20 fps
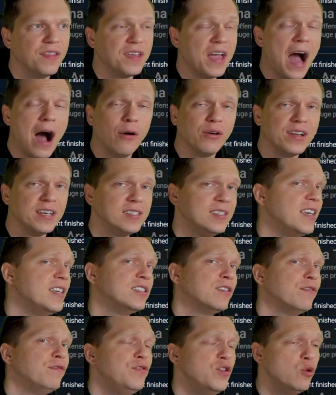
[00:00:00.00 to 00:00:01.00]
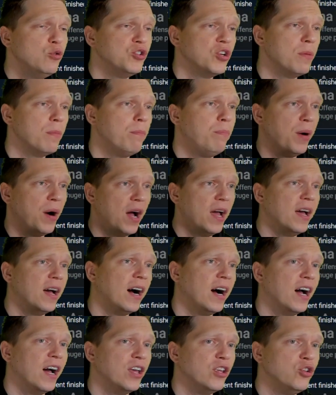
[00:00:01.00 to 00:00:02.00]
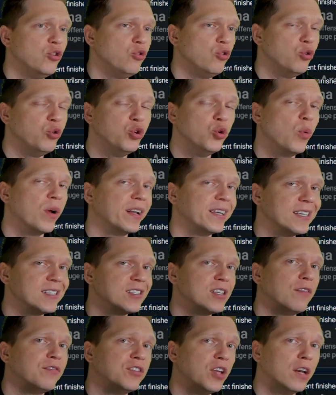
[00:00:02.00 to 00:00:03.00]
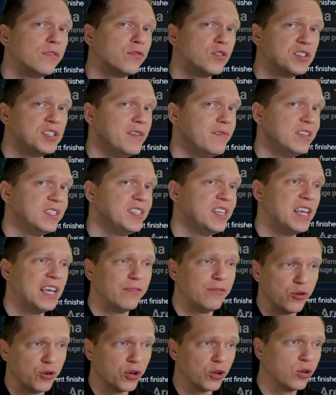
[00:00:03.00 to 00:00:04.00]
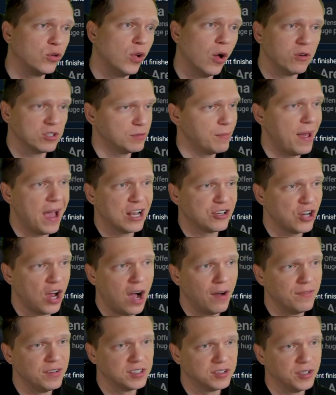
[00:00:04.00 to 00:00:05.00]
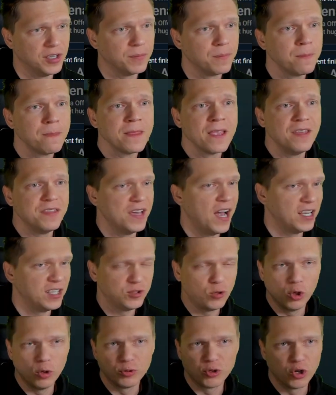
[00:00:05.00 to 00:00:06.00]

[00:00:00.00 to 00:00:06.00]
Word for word: the holiday season fusion. But uh, you, you do want to get stuff done for CVC if you're in a close match, obviously. The Ice Golem